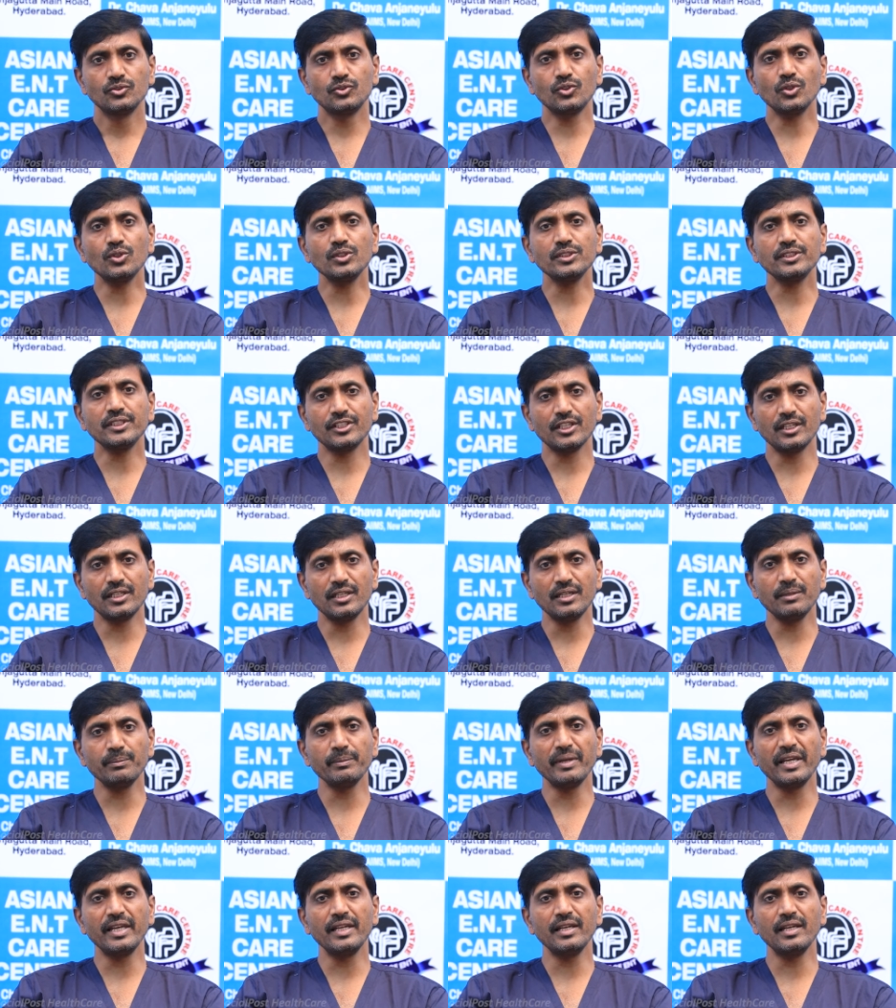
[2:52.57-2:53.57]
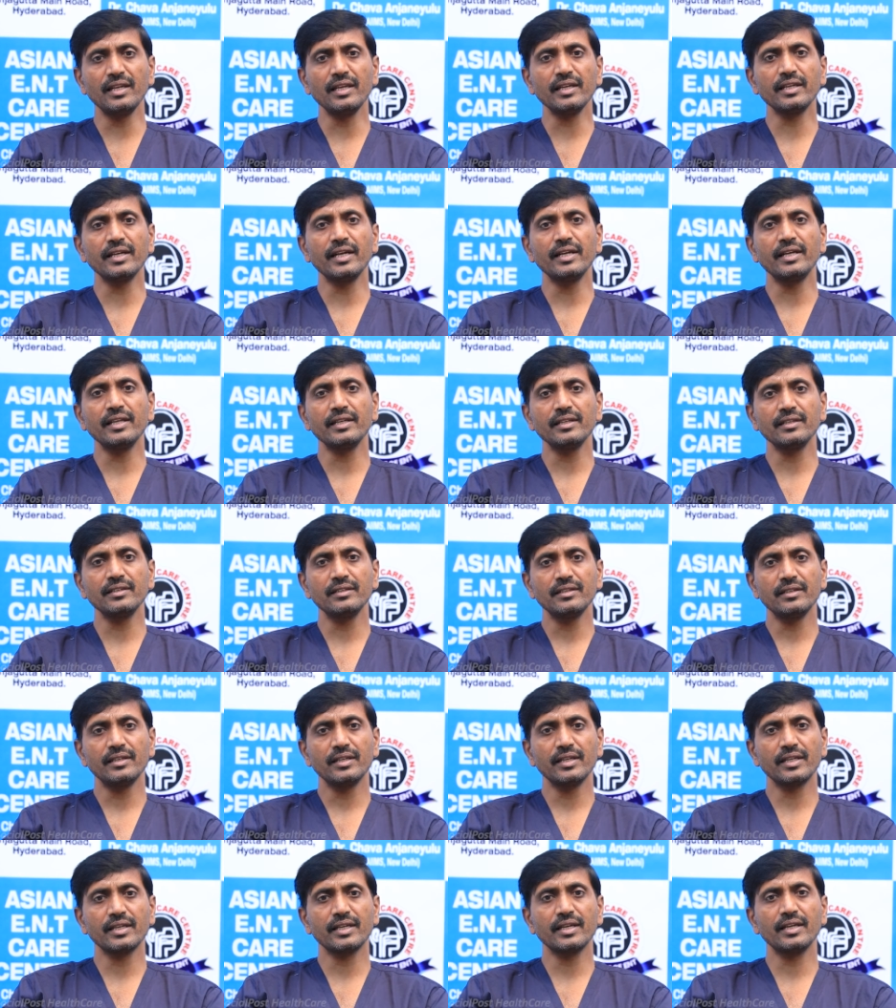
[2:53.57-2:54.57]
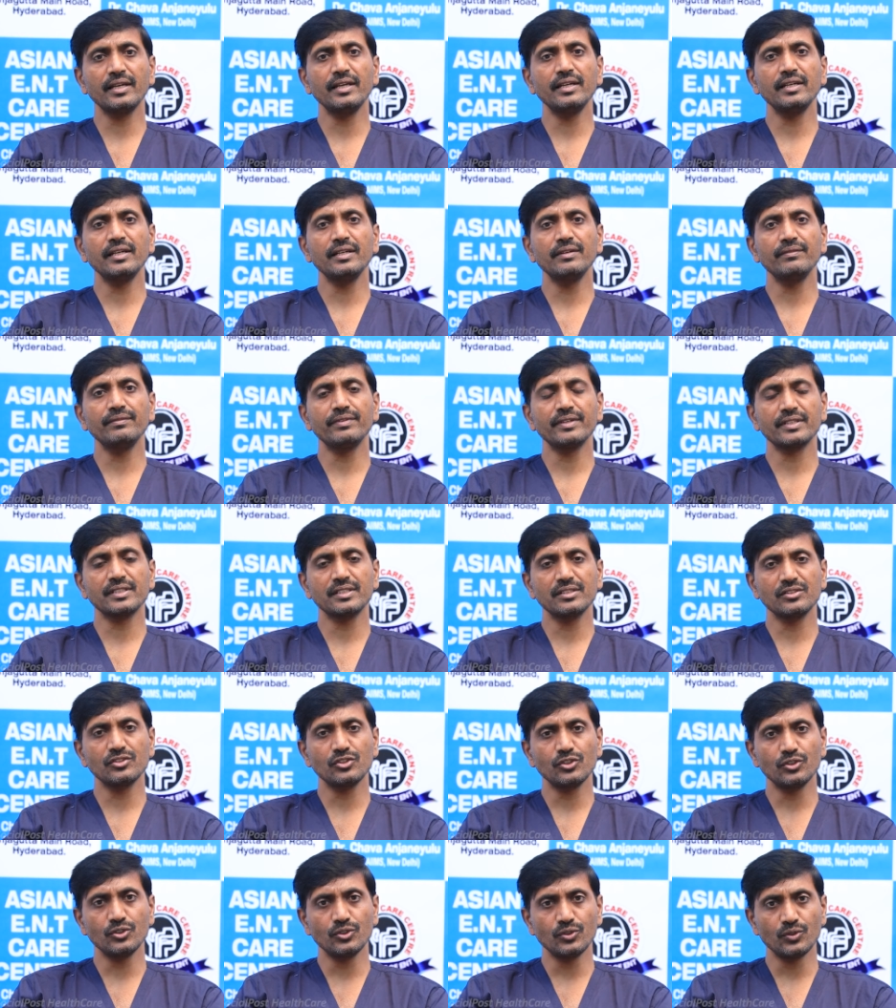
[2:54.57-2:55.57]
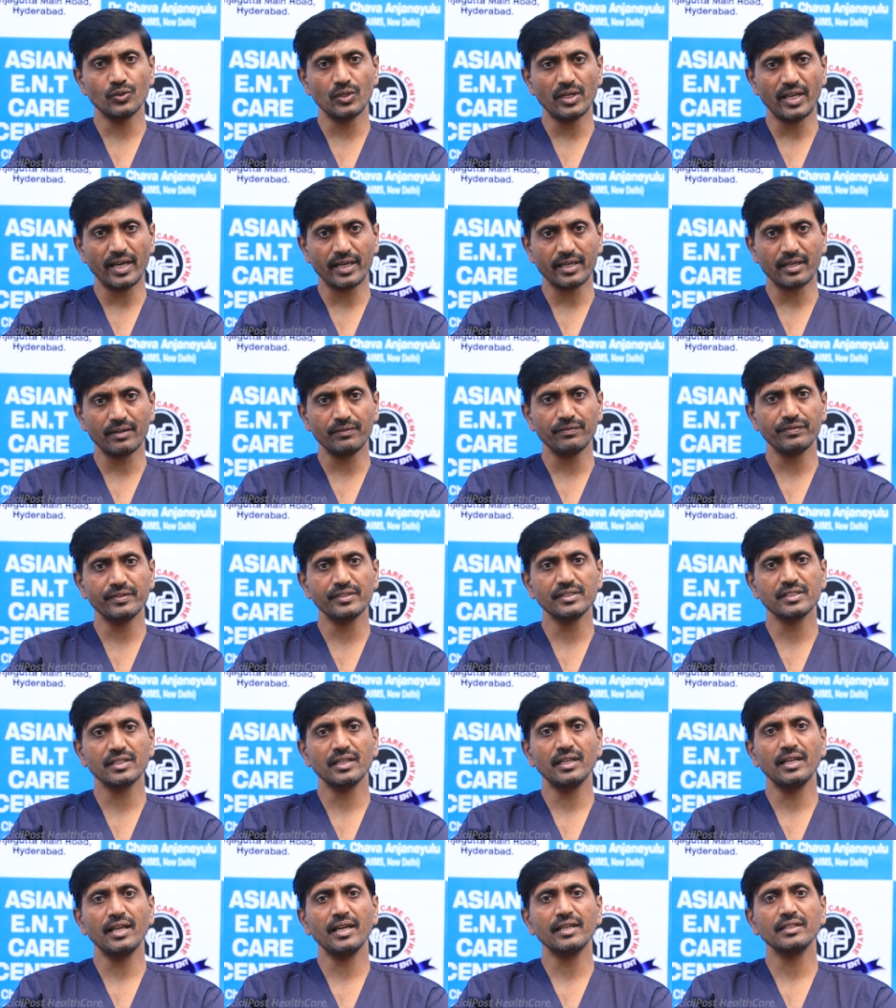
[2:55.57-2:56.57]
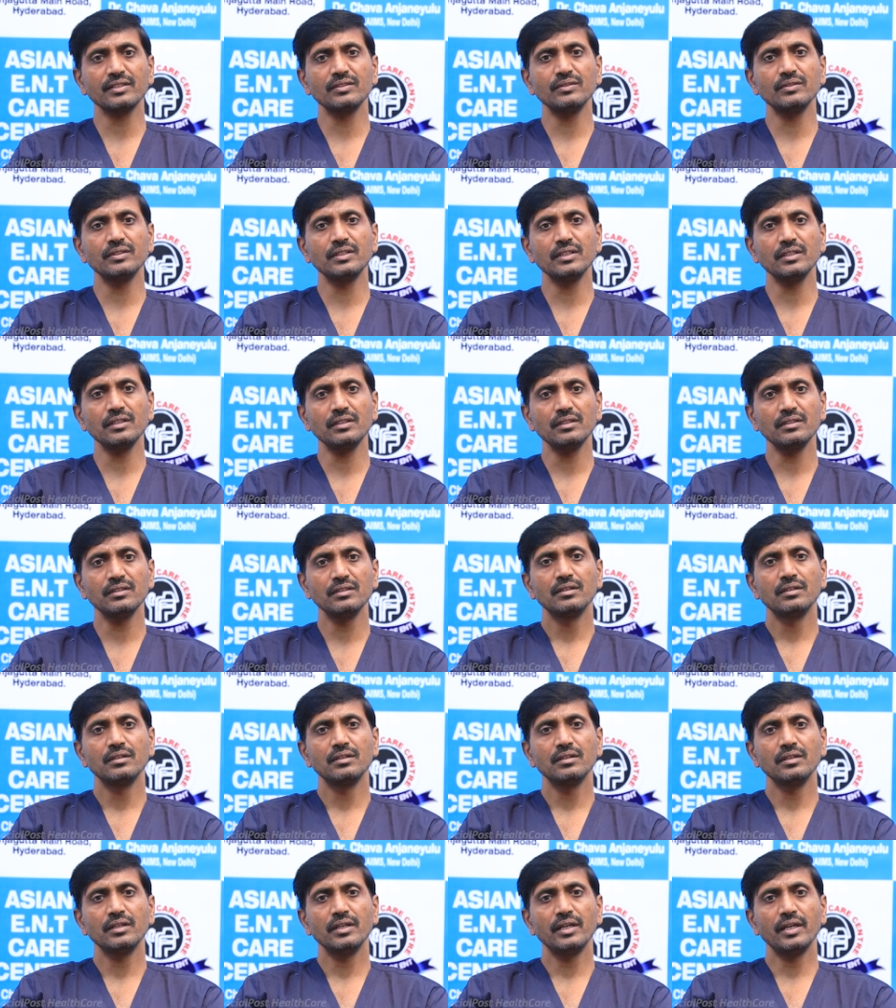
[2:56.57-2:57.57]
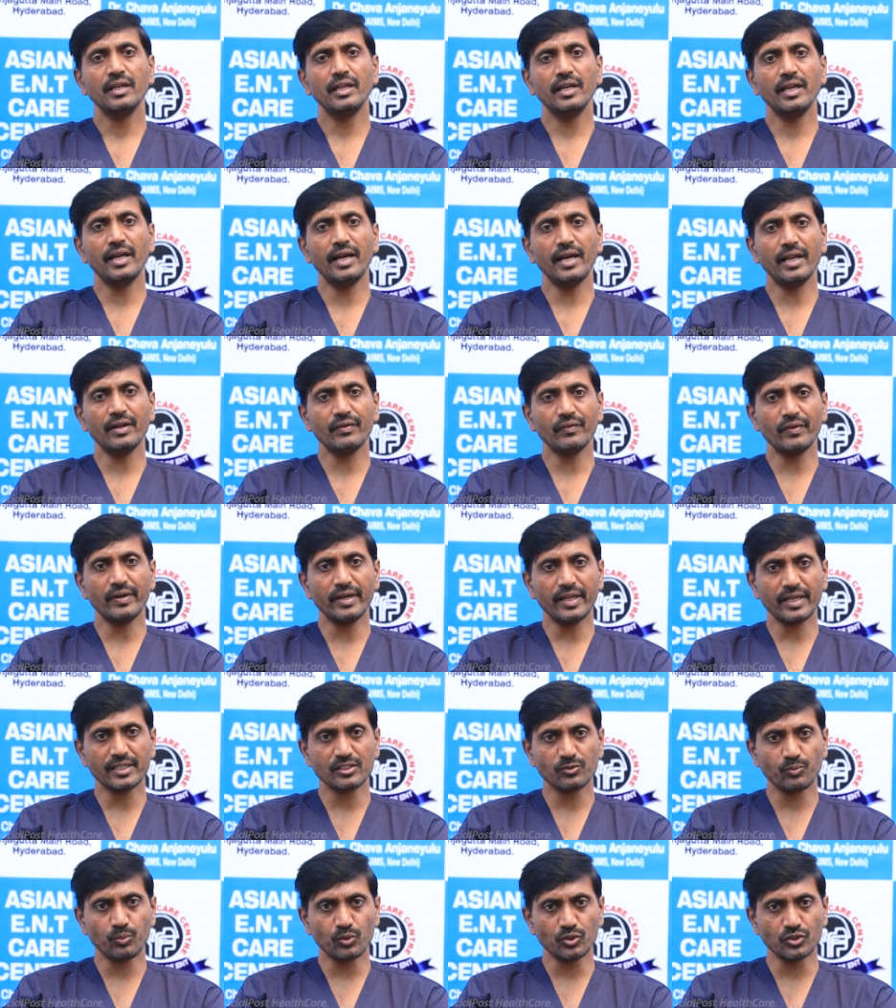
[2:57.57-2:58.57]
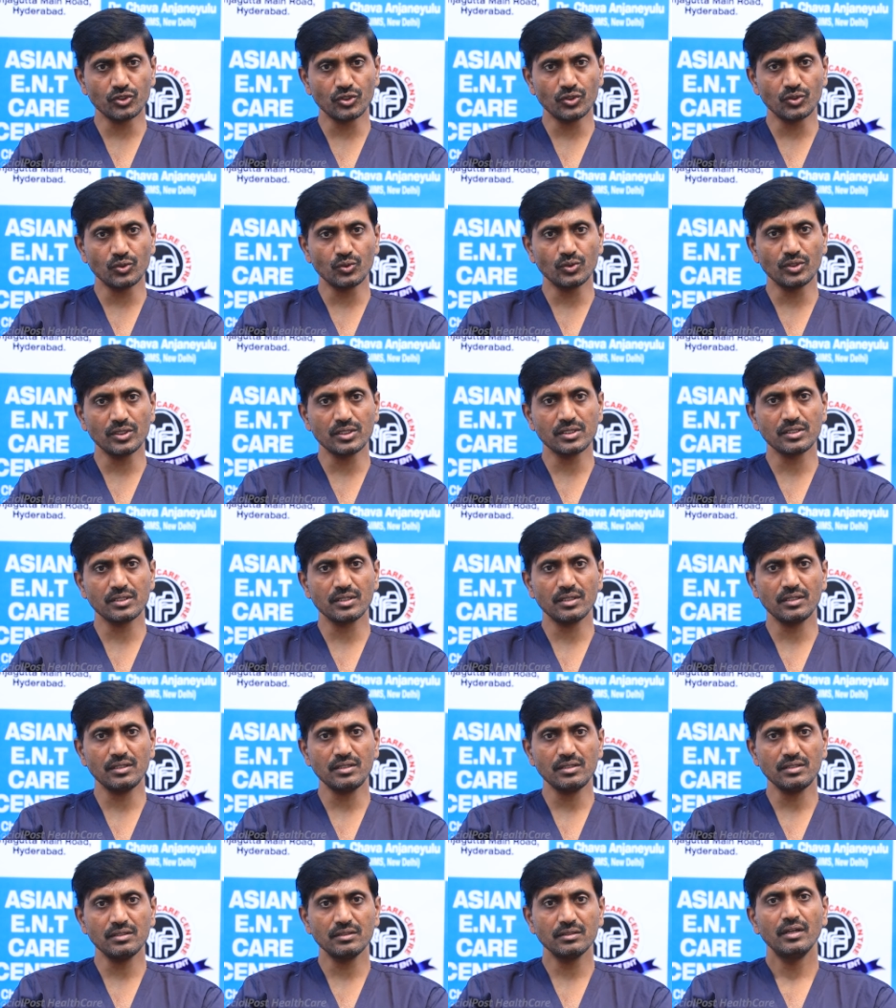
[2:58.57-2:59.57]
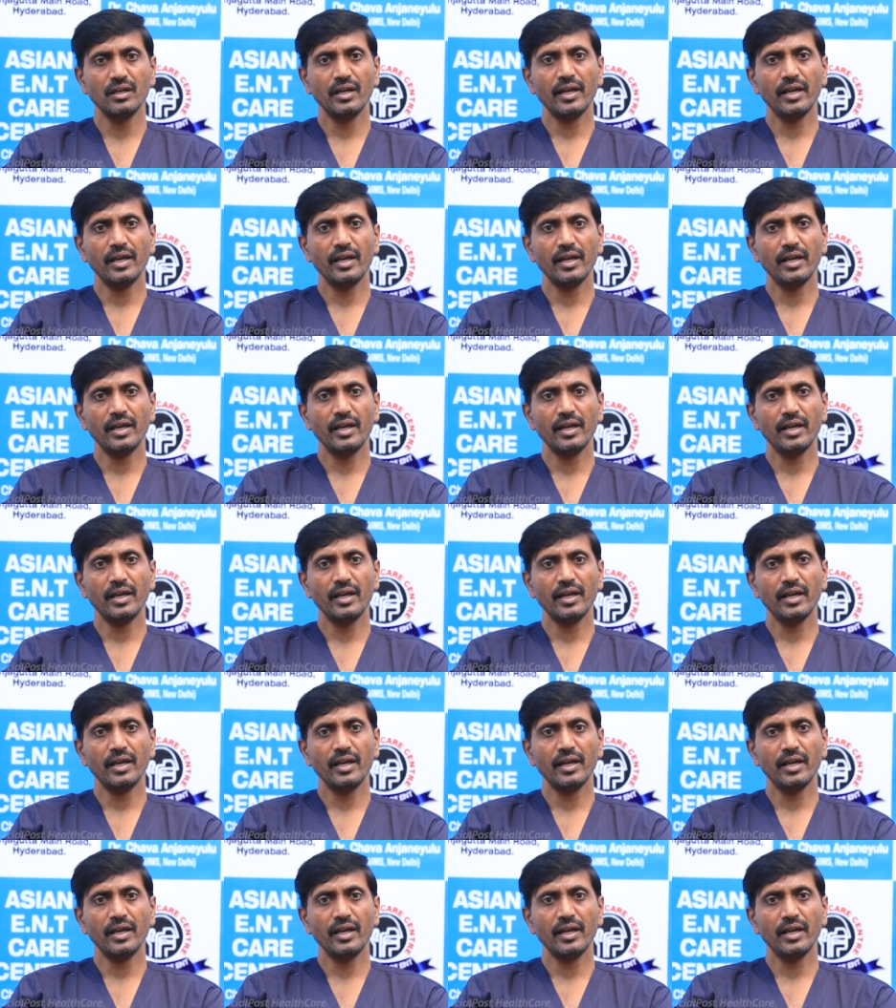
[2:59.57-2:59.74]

So, children mainly getting recurrent infections due to lack of physical activity, inadequate exposure to the sun